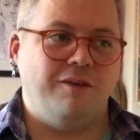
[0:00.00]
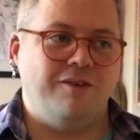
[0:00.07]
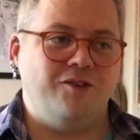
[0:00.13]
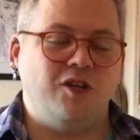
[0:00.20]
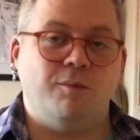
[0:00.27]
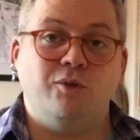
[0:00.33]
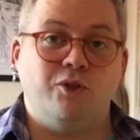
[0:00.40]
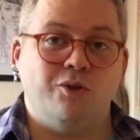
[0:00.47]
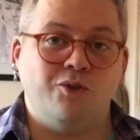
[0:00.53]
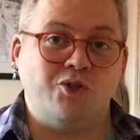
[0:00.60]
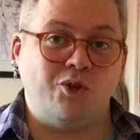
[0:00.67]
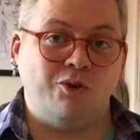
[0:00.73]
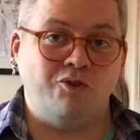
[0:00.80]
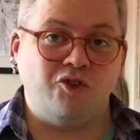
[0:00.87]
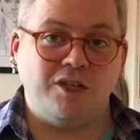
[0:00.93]
double
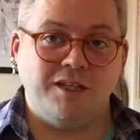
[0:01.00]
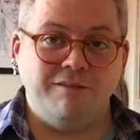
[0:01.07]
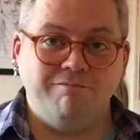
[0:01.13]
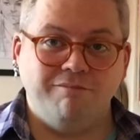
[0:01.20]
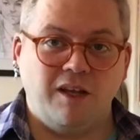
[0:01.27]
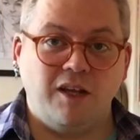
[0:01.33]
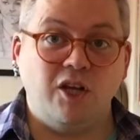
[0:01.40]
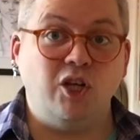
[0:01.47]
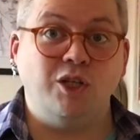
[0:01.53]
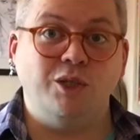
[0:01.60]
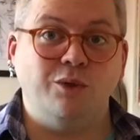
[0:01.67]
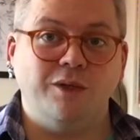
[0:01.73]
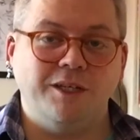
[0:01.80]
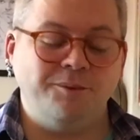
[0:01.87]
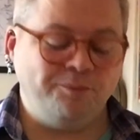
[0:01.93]
entendre
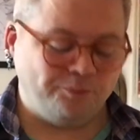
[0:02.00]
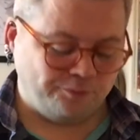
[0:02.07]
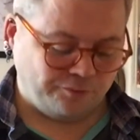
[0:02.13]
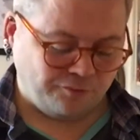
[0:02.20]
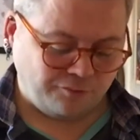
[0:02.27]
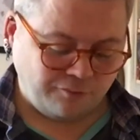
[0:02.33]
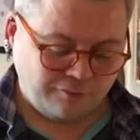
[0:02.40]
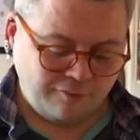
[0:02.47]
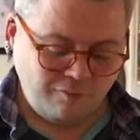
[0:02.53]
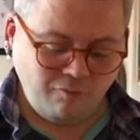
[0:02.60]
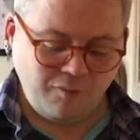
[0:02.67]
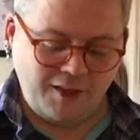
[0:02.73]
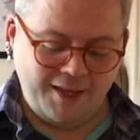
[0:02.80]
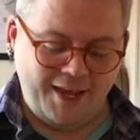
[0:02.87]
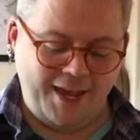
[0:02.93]
galore.
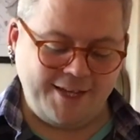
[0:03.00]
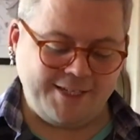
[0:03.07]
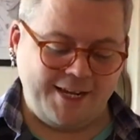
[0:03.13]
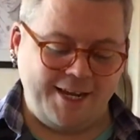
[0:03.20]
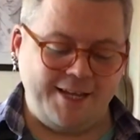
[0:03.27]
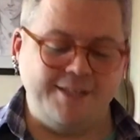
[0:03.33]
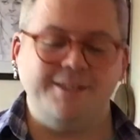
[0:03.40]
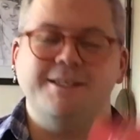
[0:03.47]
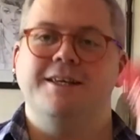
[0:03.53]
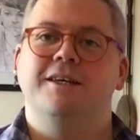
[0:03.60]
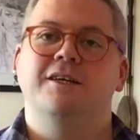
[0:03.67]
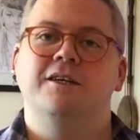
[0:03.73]
It is